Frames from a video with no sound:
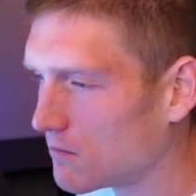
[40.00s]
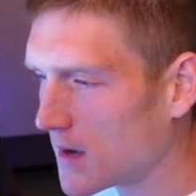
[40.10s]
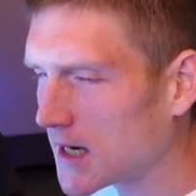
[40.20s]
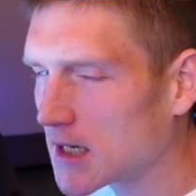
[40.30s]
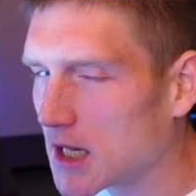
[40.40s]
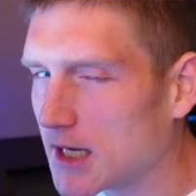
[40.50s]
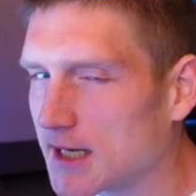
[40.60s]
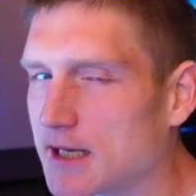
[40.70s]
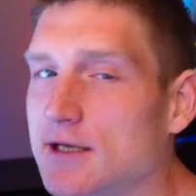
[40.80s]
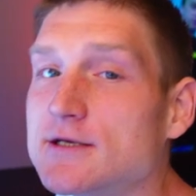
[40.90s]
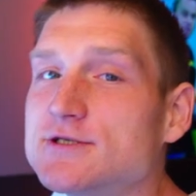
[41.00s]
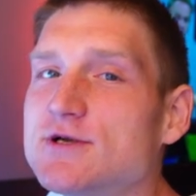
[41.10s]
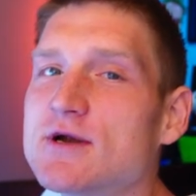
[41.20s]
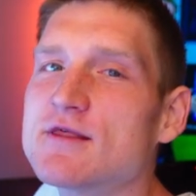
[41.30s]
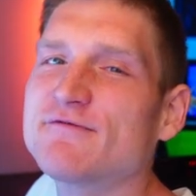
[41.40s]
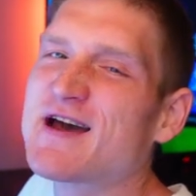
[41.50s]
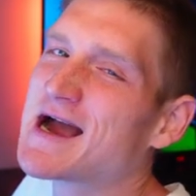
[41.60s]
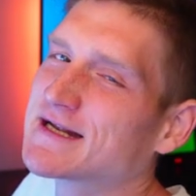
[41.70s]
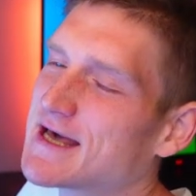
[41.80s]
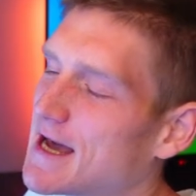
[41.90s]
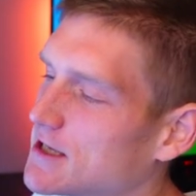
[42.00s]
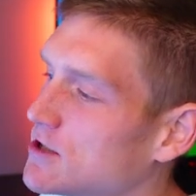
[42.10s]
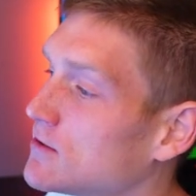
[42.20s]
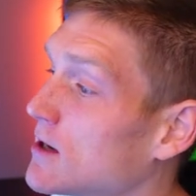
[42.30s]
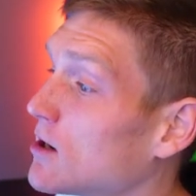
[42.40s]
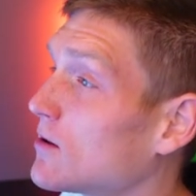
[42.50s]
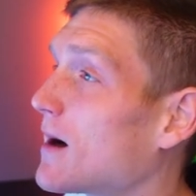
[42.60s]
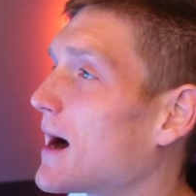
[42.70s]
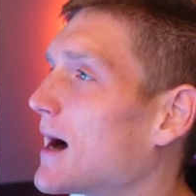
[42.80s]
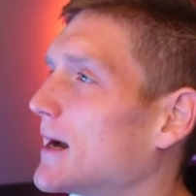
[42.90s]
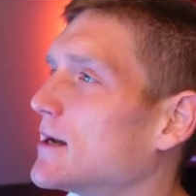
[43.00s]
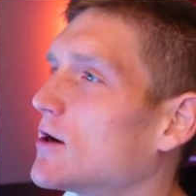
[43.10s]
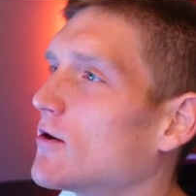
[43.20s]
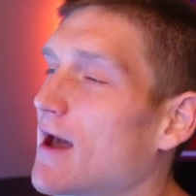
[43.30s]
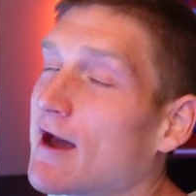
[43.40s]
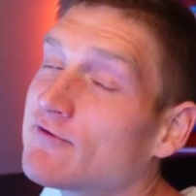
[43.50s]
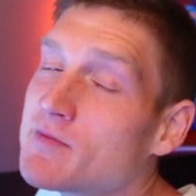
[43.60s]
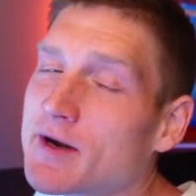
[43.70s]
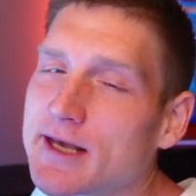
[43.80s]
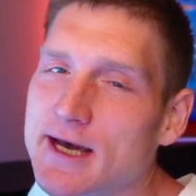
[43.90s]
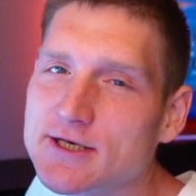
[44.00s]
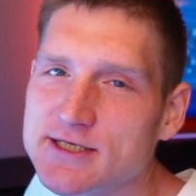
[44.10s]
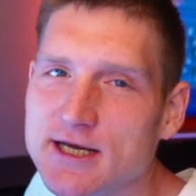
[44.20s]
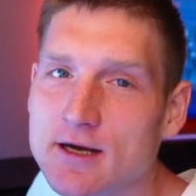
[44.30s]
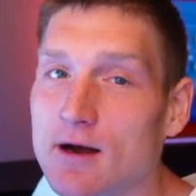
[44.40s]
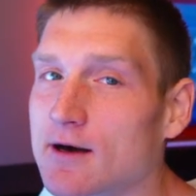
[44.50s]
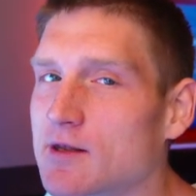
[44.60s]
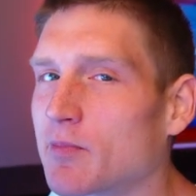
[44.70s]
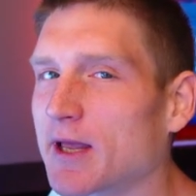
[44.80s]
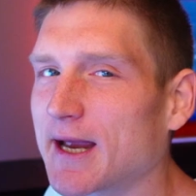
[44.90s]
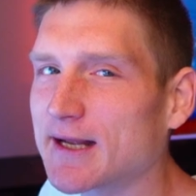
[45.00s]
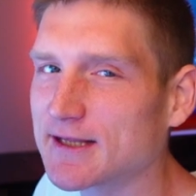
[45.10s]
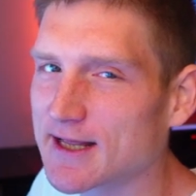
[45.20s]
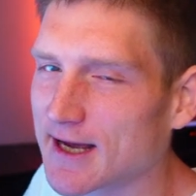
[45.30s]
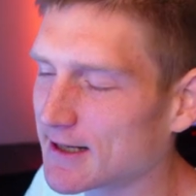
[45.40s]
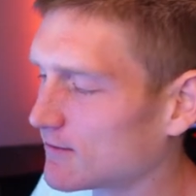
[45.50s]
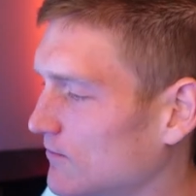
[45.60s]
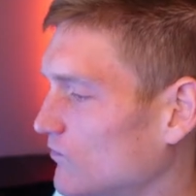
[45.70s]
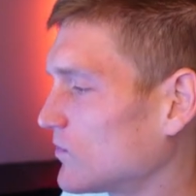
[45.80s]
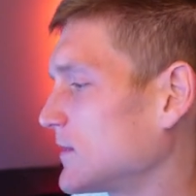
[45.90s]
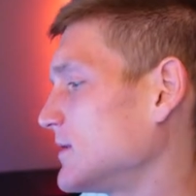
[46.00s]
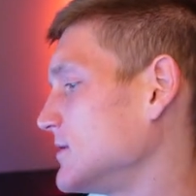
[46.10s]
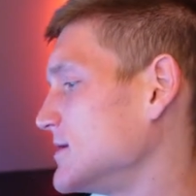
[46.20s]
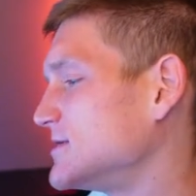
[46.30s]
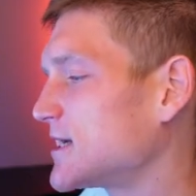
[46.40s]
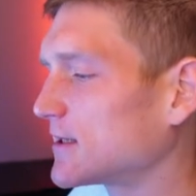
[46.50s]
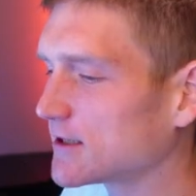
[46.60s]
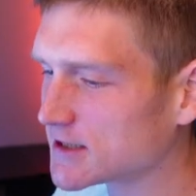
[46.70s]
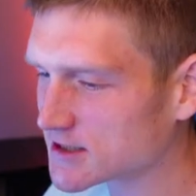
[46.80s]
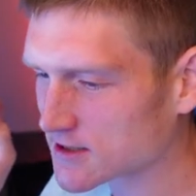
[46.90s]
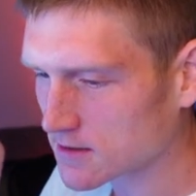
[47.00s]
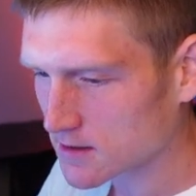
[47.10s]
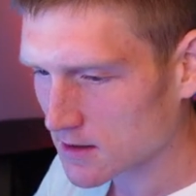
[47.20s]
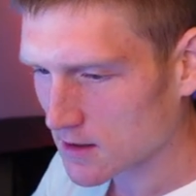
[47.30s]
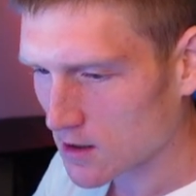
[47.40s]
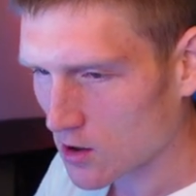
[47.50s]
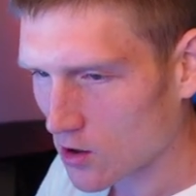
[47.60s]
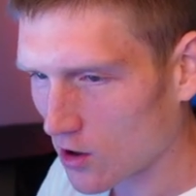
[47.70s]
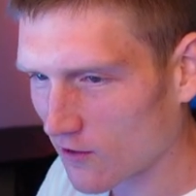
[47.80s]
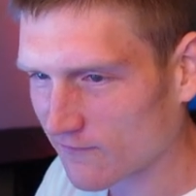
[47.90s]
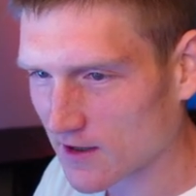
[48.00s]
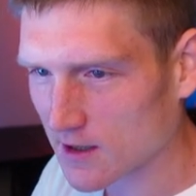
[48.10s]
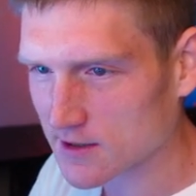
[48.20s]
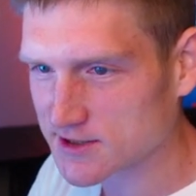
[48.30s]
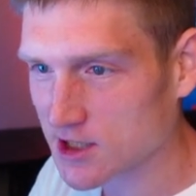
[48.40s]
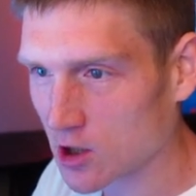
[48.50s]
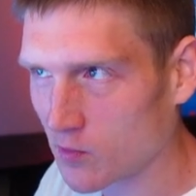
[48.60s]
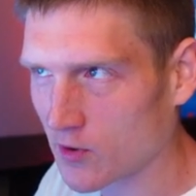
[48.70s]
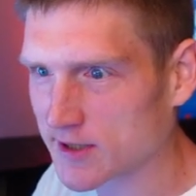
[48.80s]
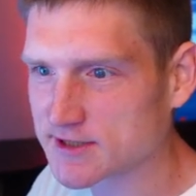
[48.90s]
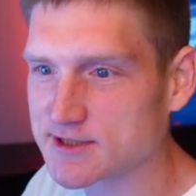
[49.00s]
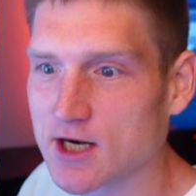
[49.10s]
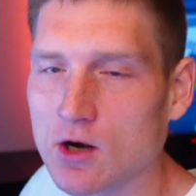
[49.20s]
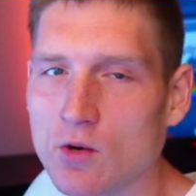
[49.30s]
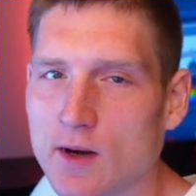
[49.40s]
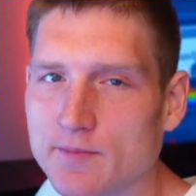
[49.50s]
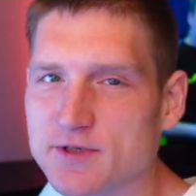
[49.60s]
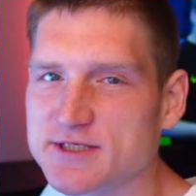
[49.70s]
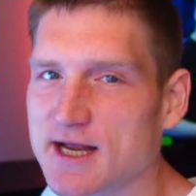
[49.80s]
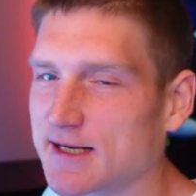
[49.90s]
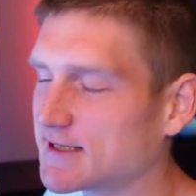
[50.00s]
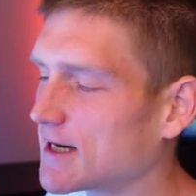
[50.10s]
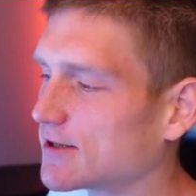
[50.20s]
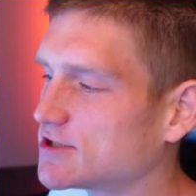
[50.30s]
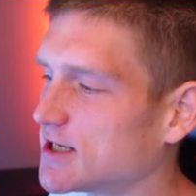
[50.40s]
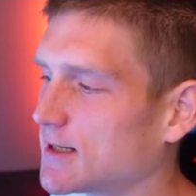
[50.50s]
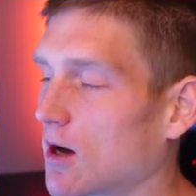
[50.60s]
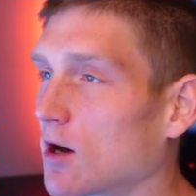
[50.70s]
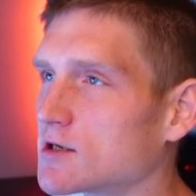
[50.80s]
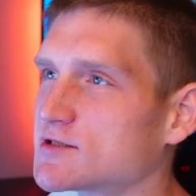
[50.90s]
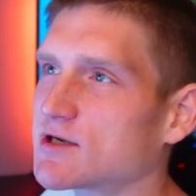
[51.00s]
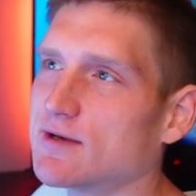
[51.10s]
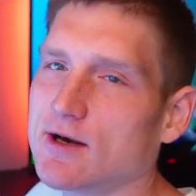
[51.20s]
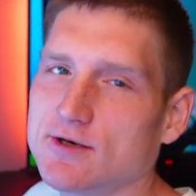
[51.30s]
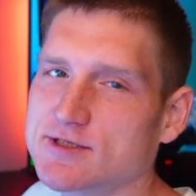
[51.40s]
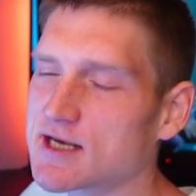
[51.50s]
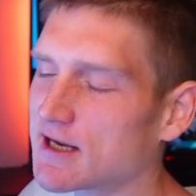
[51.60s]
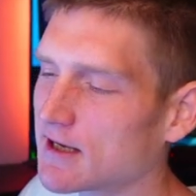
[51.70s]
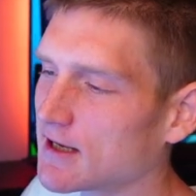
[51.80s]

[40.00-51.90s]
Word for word: mainly due to the fact that you know, I know, everybody else here on the planet that is at least over 0.01% intelligent also knows